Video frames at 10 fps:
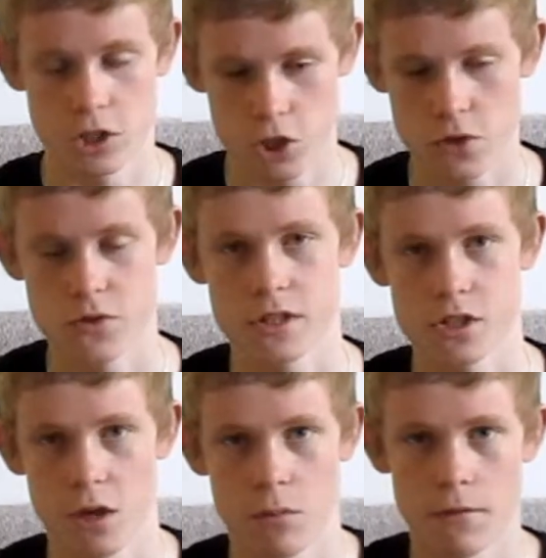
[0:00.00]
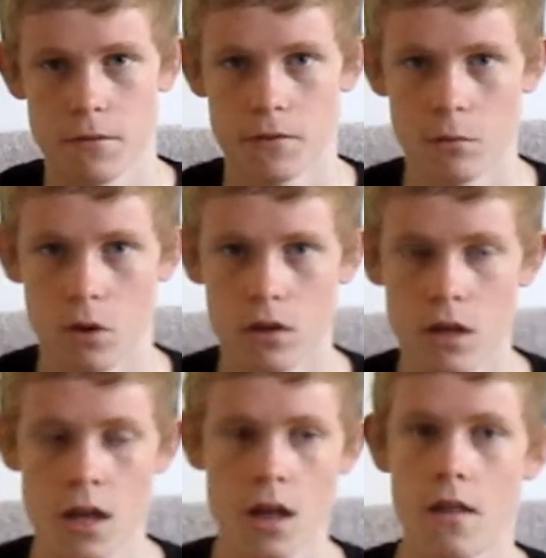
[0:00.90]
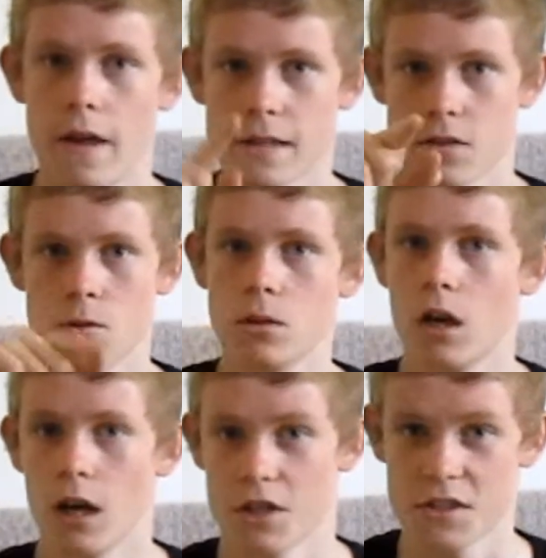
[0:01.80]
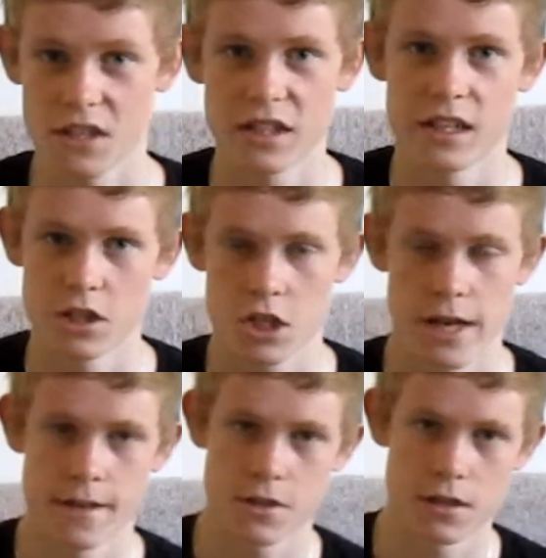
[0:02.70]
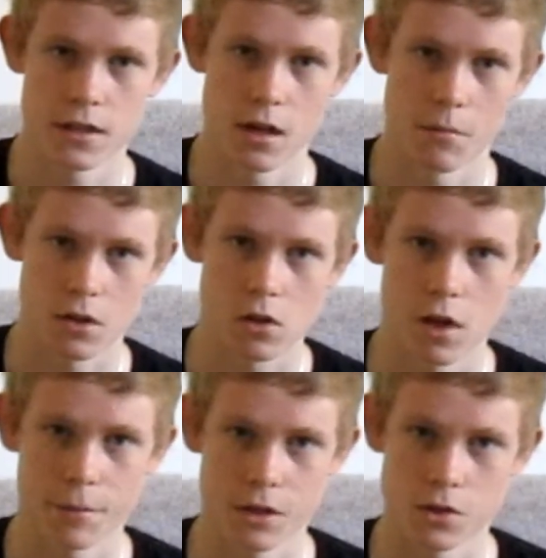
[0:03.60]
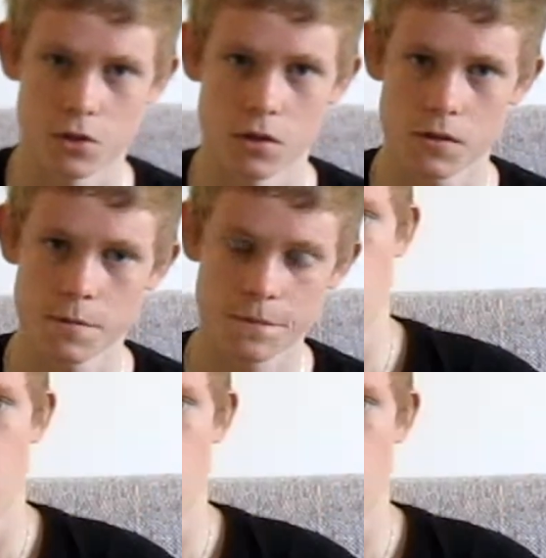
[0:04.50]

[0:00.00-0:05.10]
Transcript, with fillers: you can choose to jump off if you want. That's good. I just think they need to change the climbing controls.